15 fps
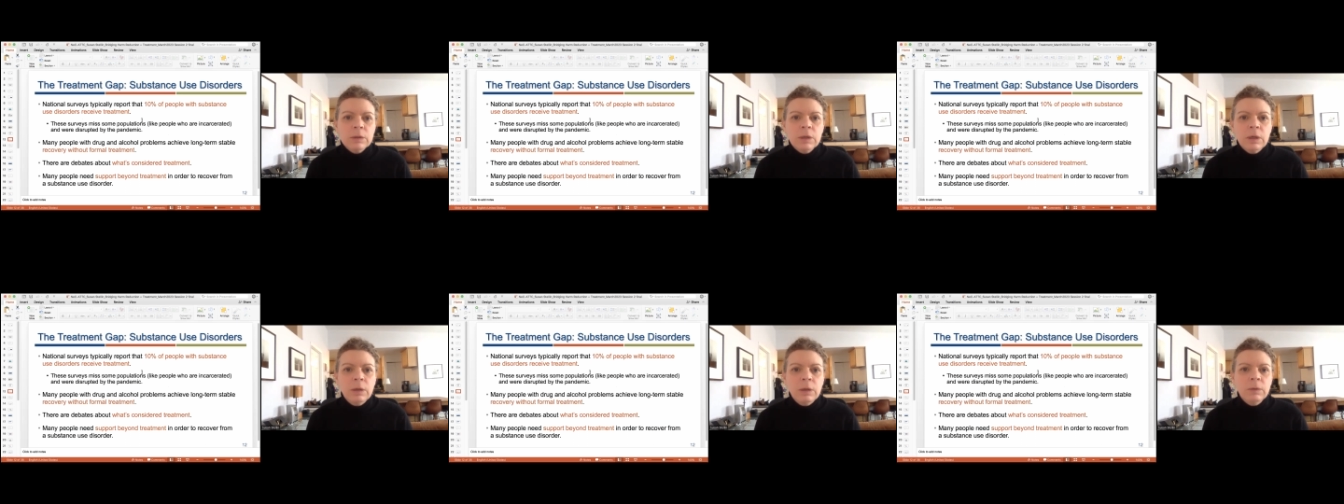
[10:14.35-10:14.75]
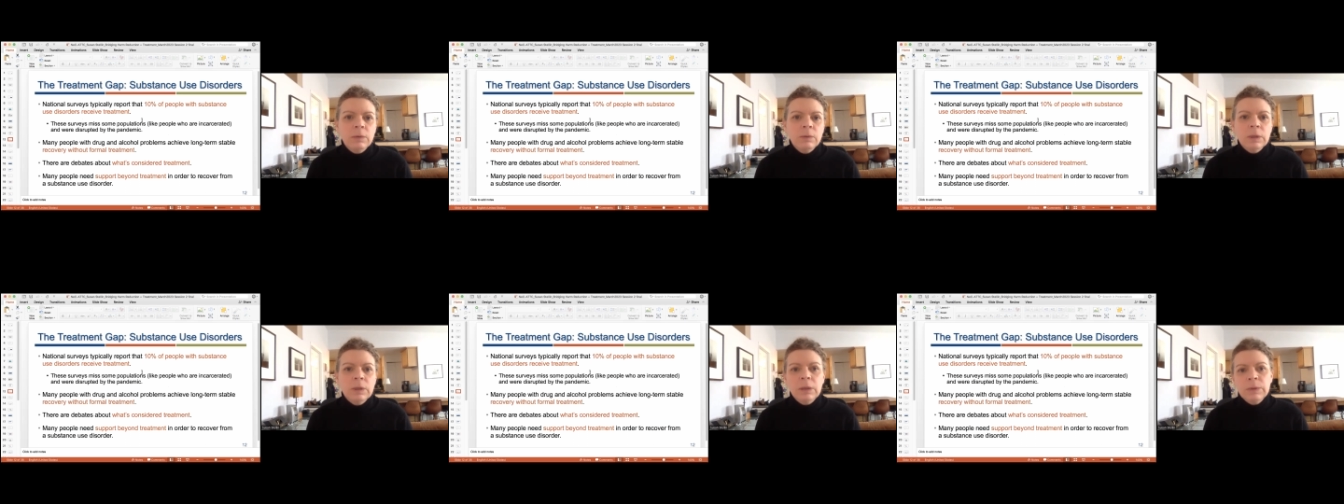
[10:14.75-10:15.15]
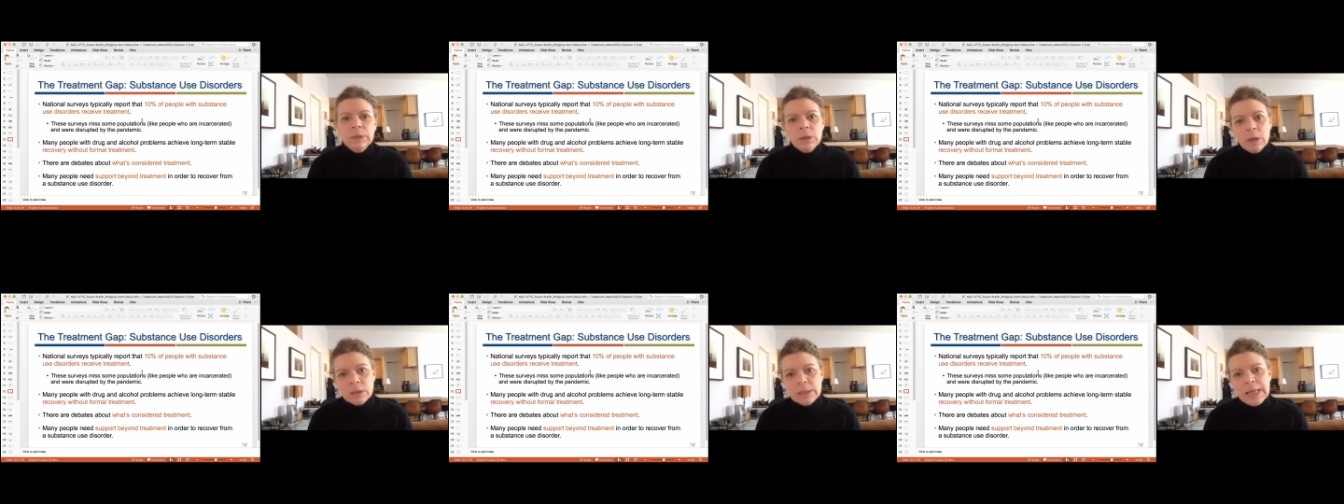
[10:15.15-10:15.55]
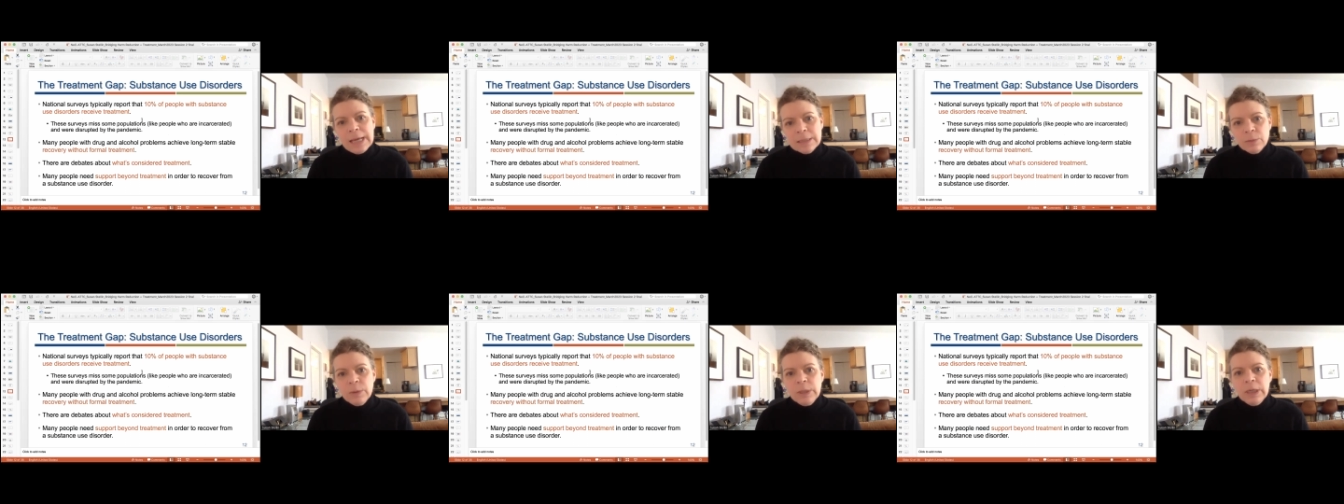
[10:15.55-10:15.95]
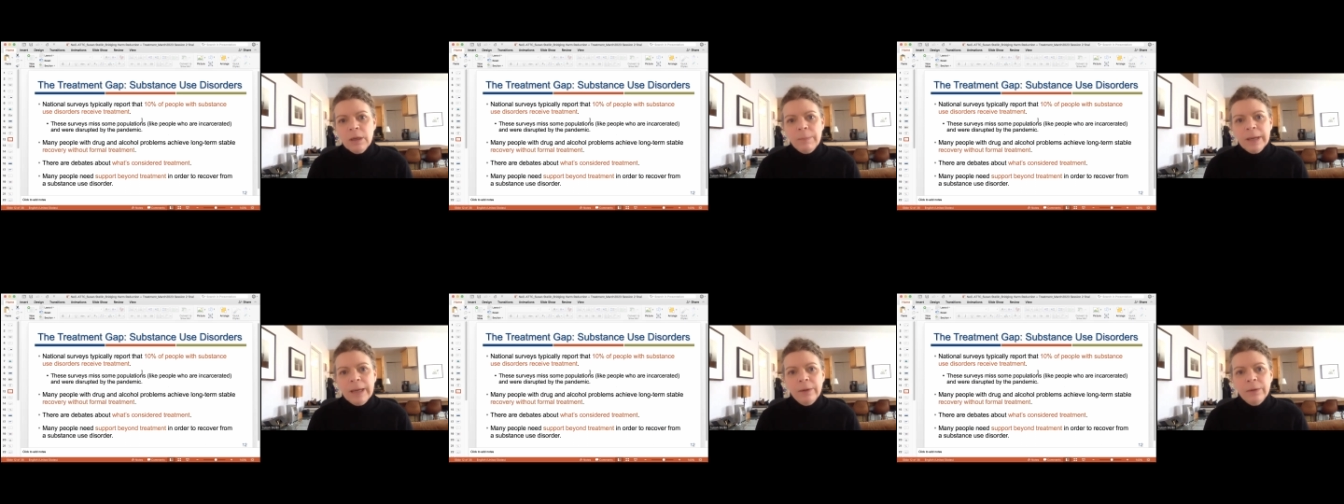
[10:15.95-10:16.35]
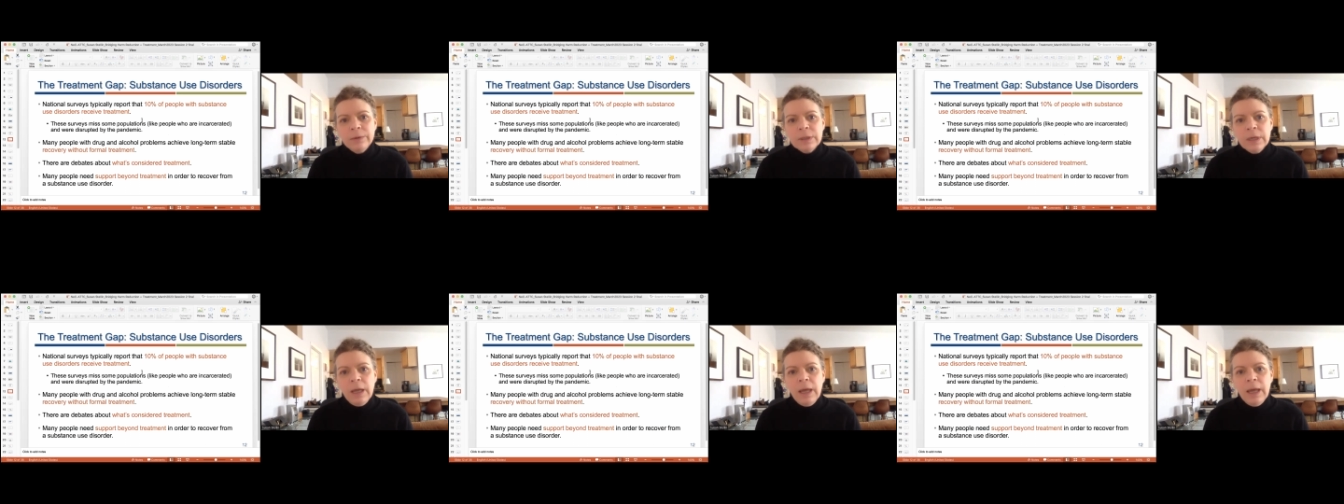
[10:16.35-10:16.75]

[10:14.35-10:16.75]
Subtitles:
So, we talked last week about